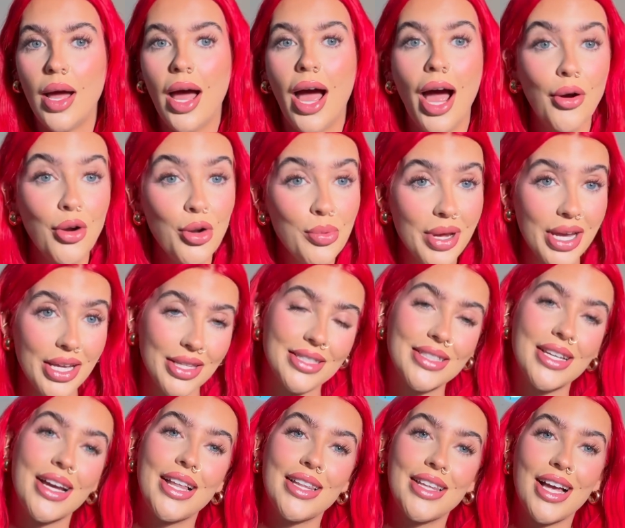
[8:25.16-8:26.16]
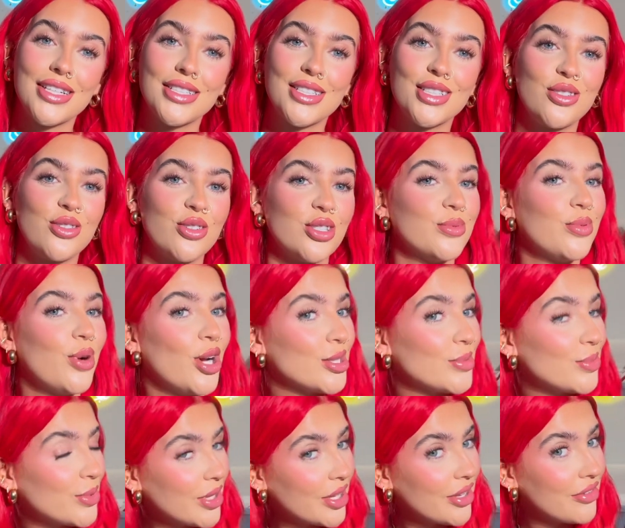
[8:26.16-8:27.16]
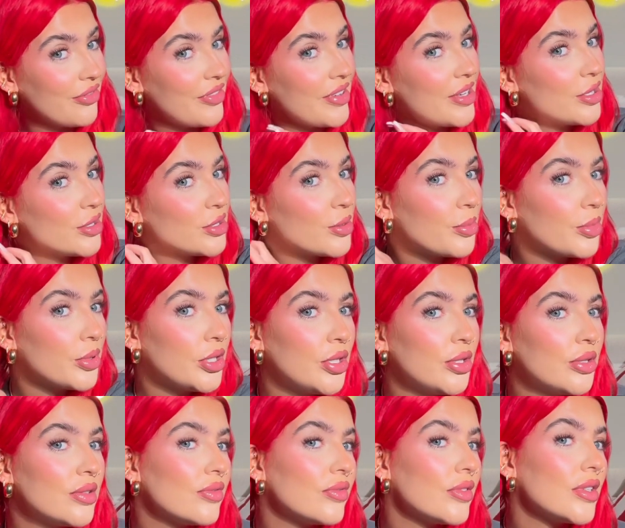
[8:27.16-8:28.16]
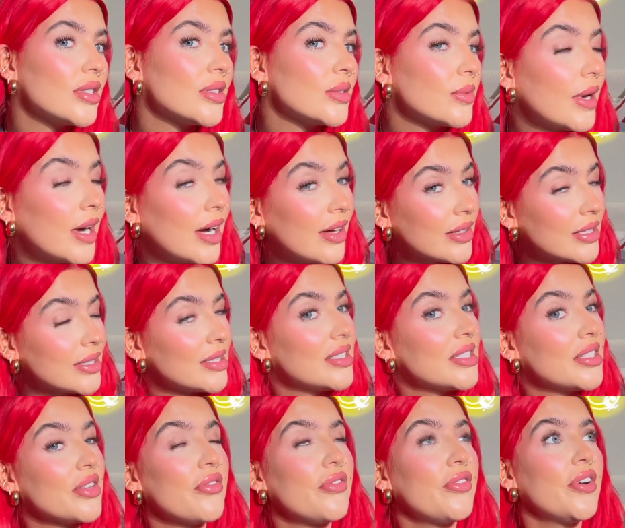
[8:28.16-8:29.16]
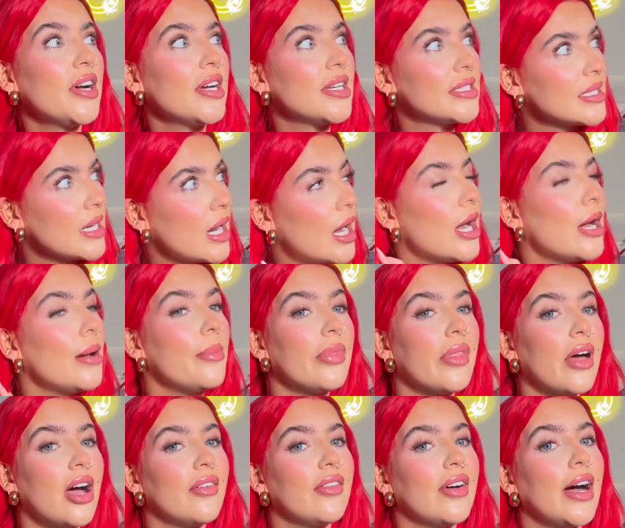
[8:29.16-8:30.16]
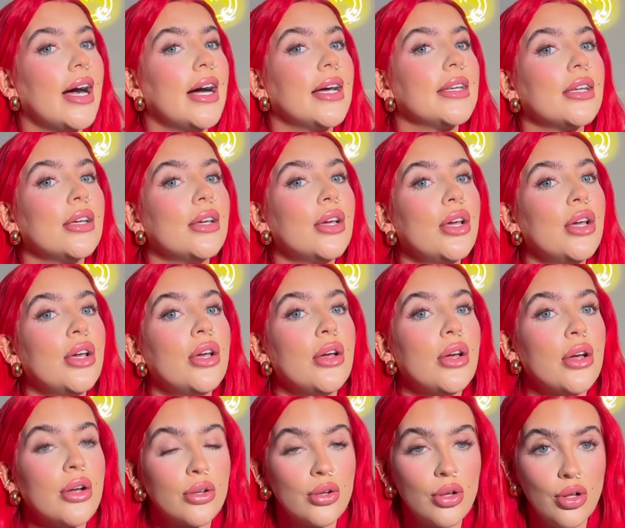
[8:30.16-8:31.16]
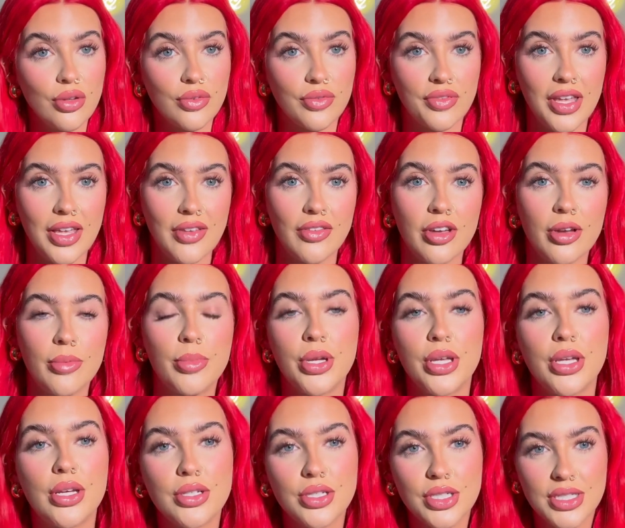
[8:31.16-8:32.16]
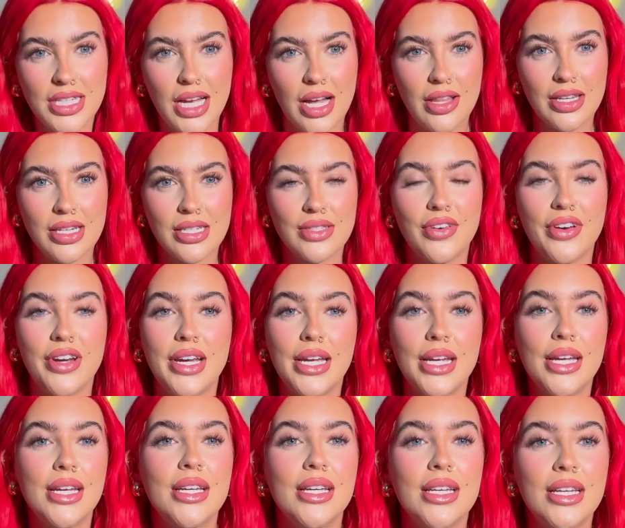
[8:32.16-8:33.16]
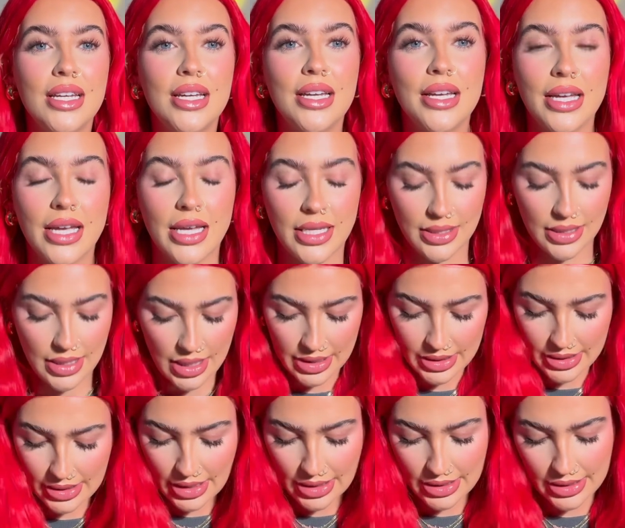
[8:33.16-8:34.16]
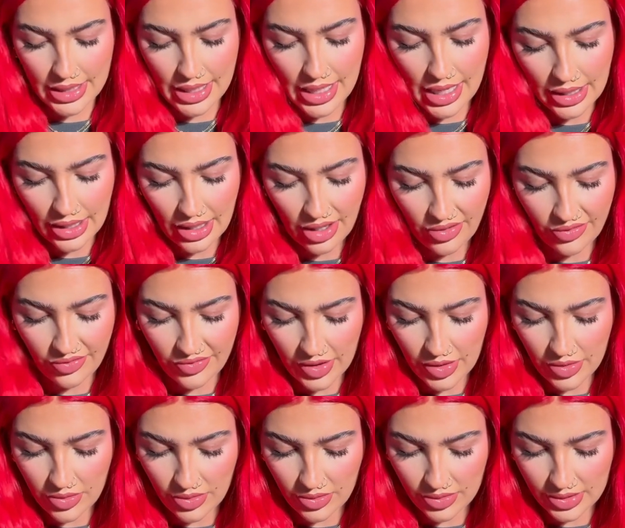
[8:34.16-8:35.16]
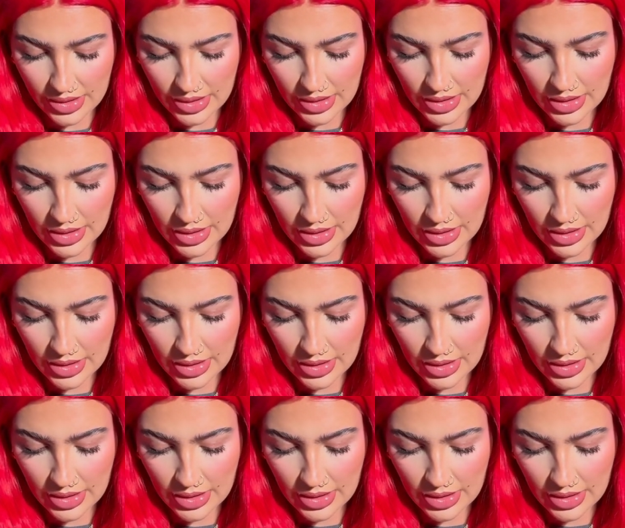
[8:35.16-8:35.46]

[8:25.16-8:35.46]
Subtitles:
I want to make this hair last as long as possible. It feels beautiful as well. This is the first time that I've had gold fever, but you can just tell it's nice, it's thick, it feels